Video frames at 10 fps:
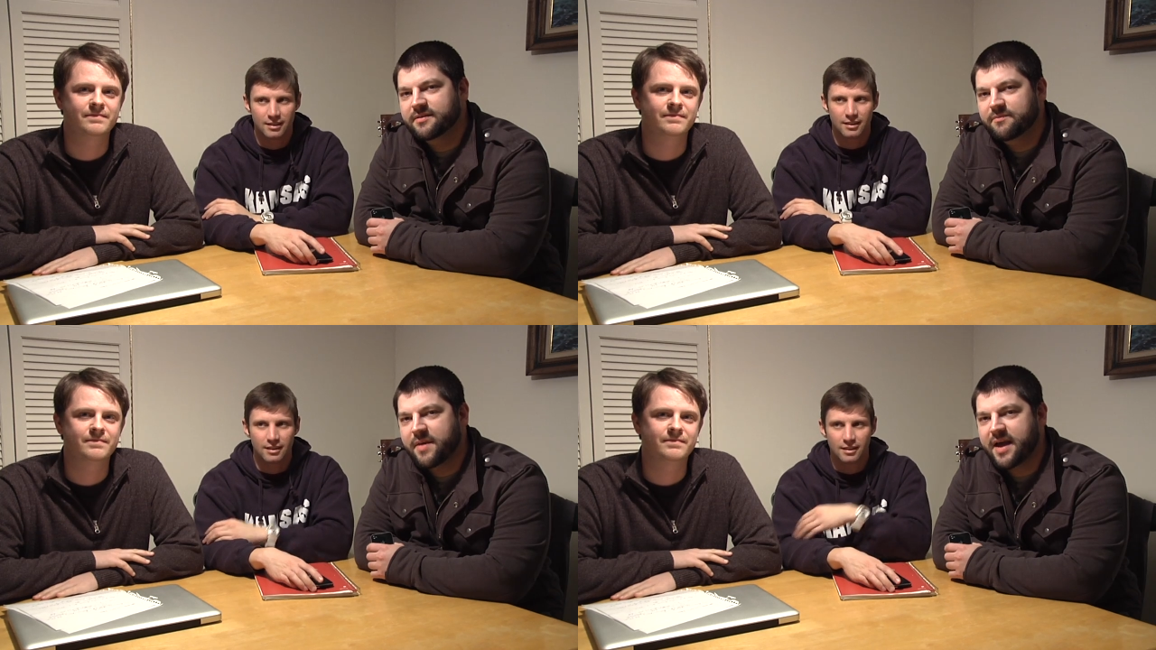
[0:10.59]

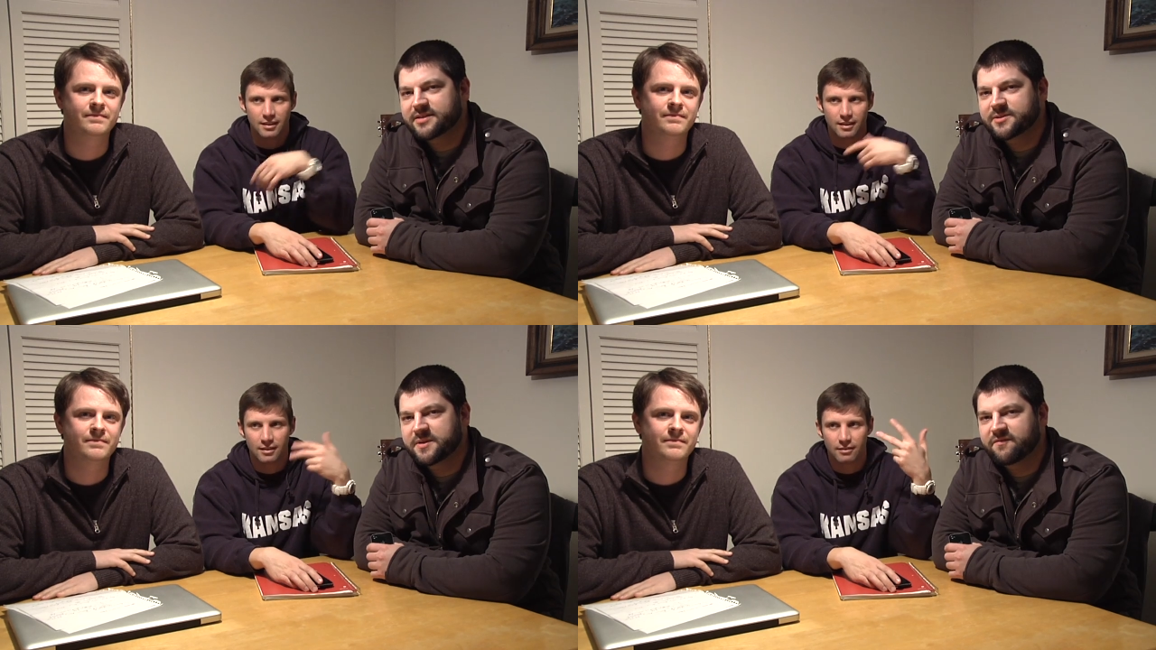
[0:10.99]

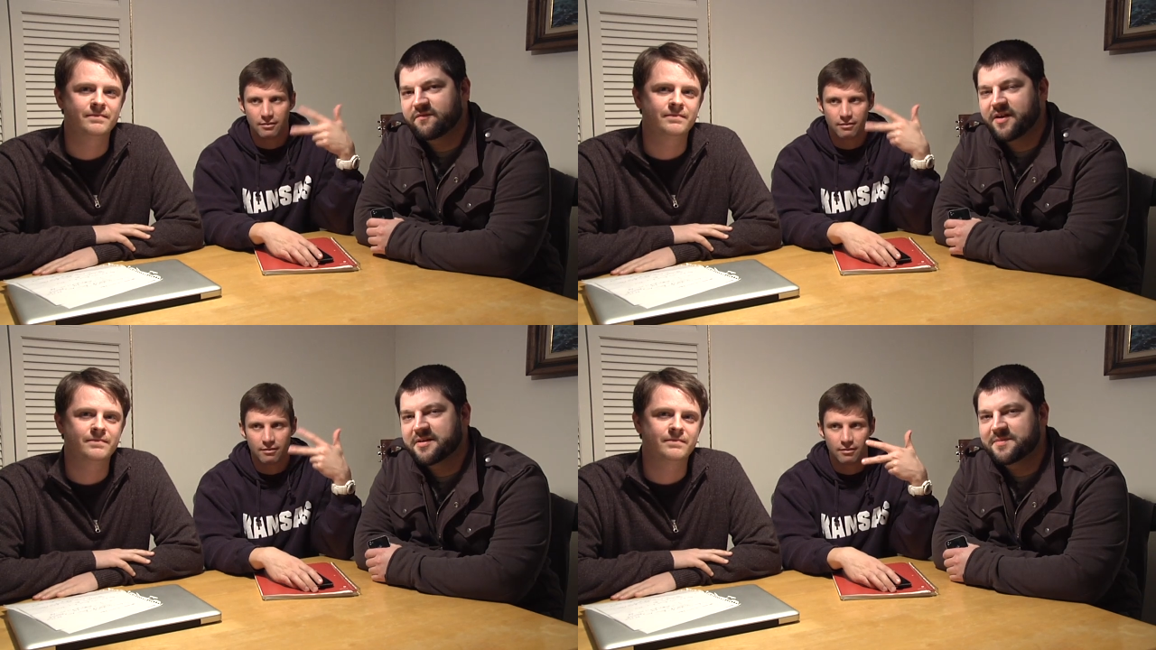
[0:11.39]
Speaker 1: Max has been
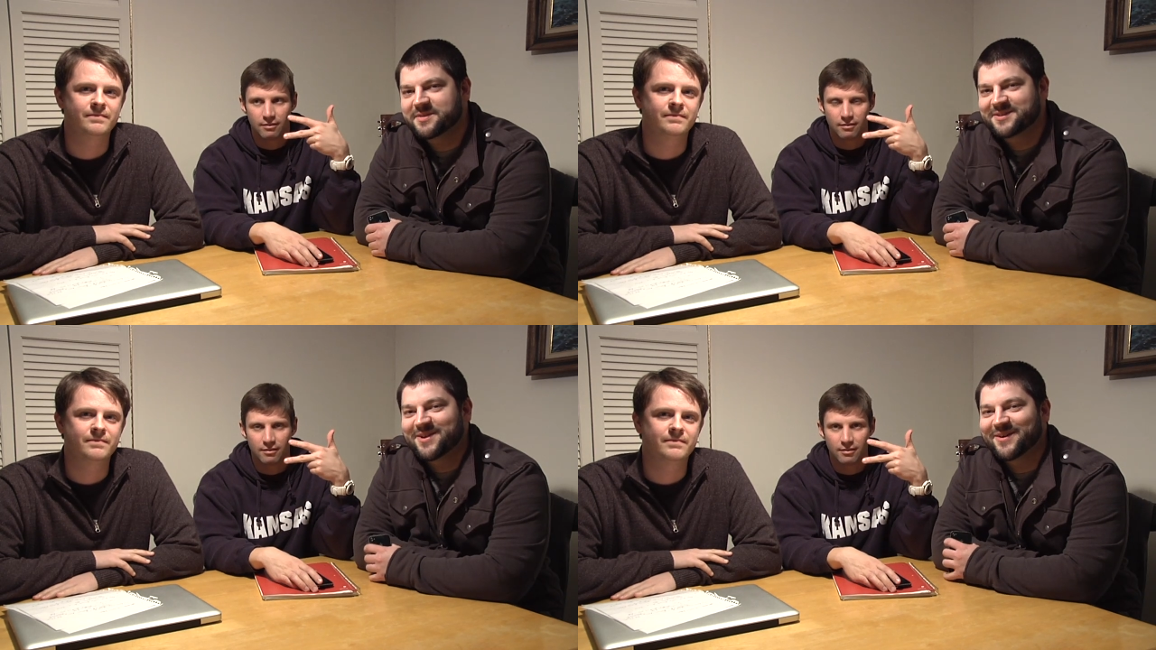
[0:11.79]
farting up a
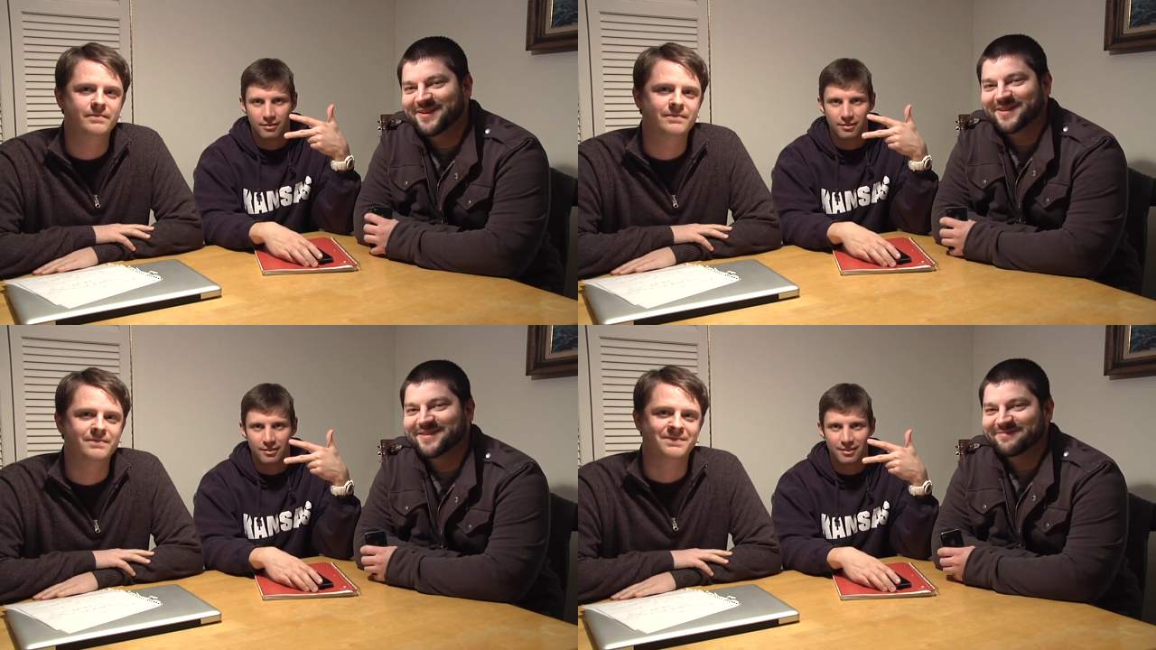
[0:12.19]

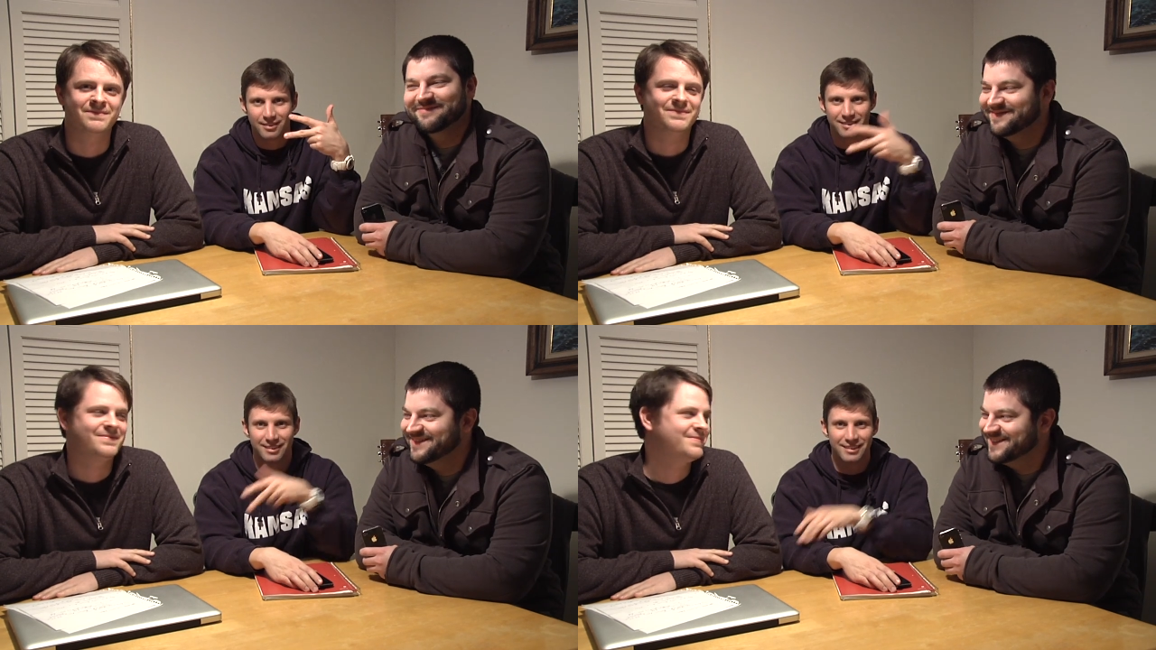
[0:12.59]
storm.